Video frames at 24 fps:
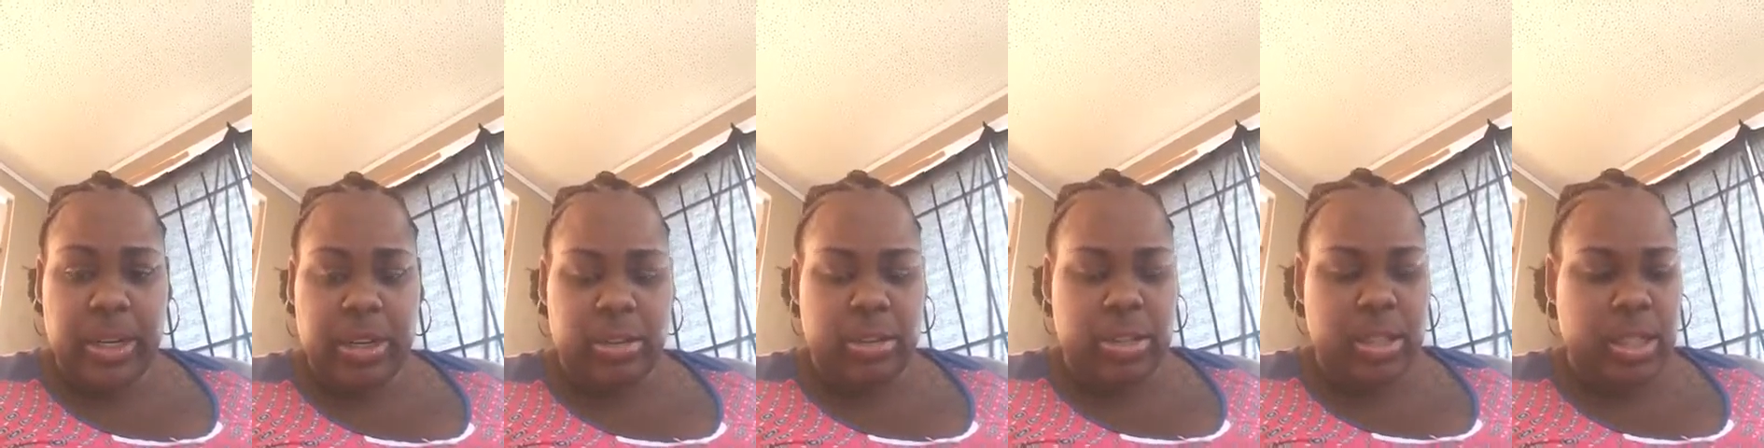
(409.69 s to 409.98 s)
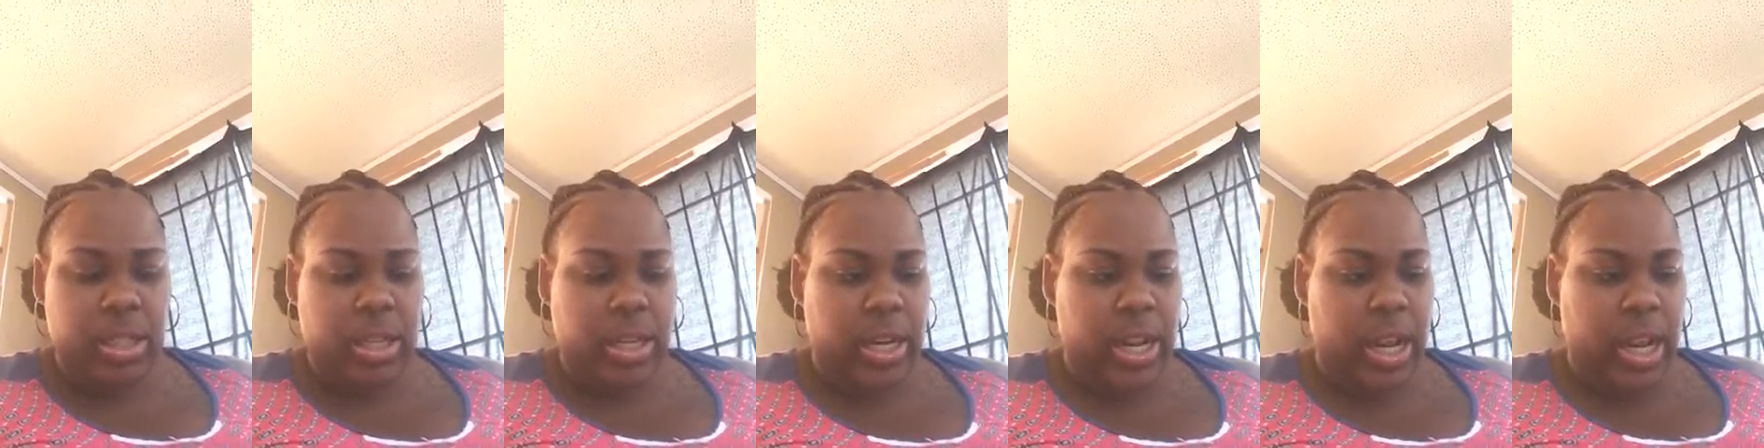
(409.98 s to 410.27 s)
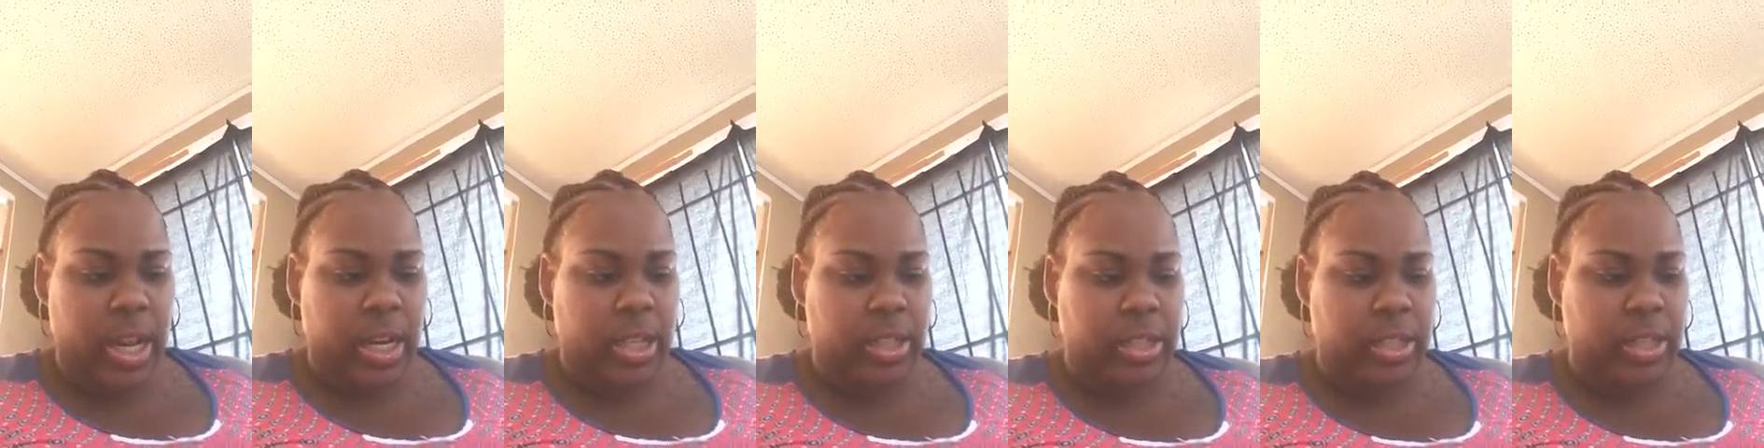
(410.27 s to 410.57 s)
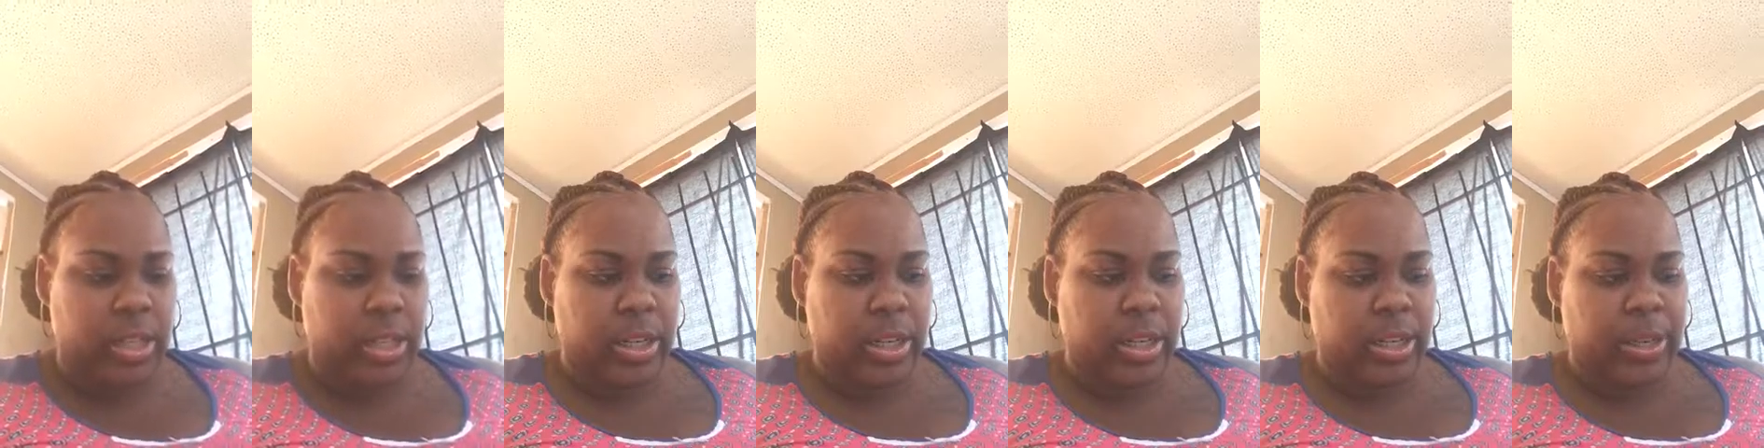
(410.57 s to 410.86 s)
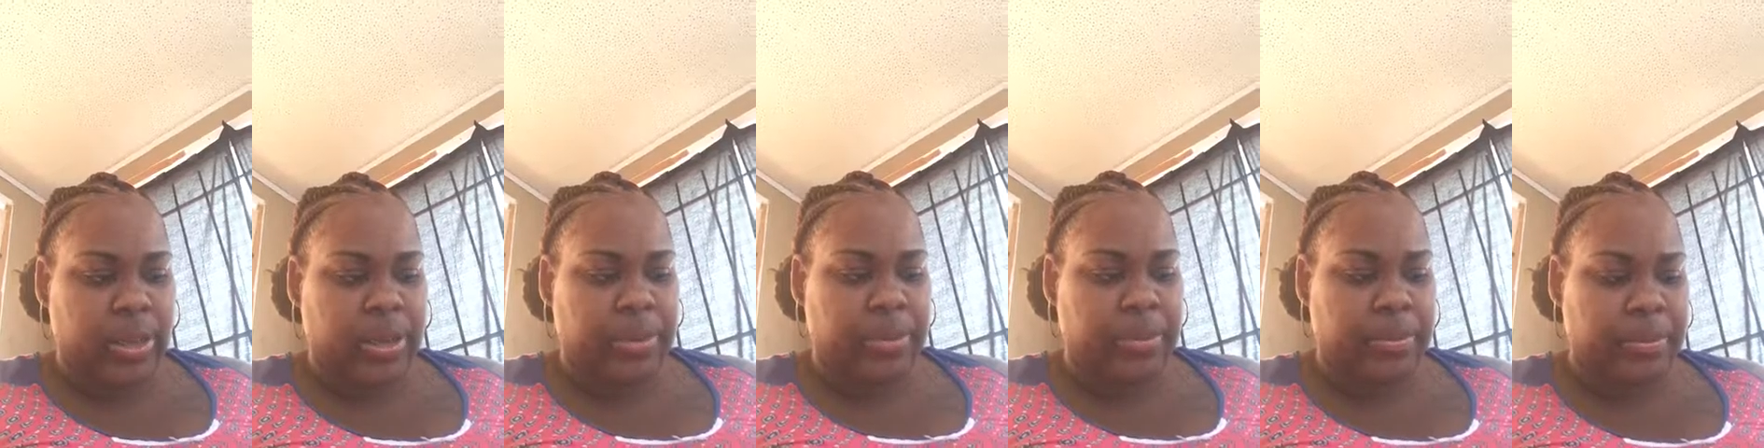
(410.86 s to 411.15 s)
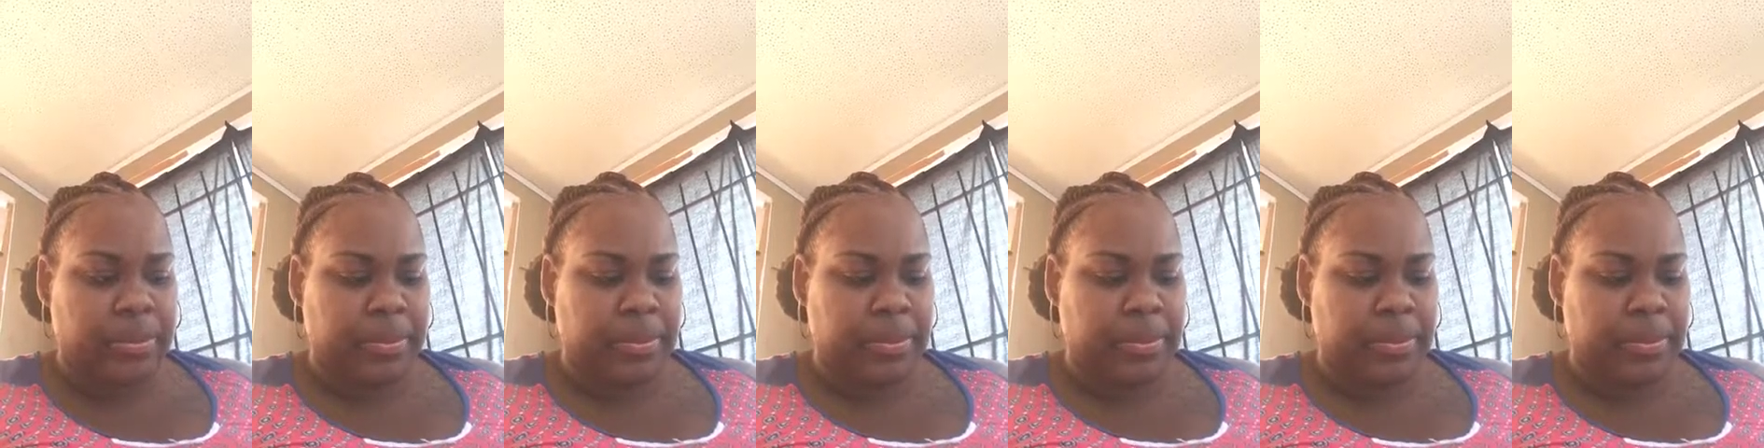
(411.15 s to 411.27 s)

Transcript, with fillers: go to the doctor.